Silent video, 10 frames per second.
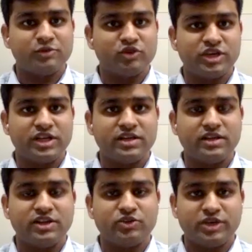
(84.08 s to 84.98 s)
I am
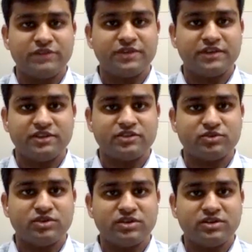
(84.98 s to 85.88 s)
currently 25 years
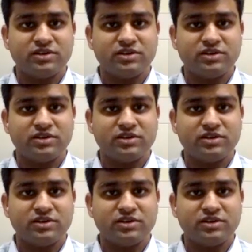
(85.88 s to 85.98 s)
old.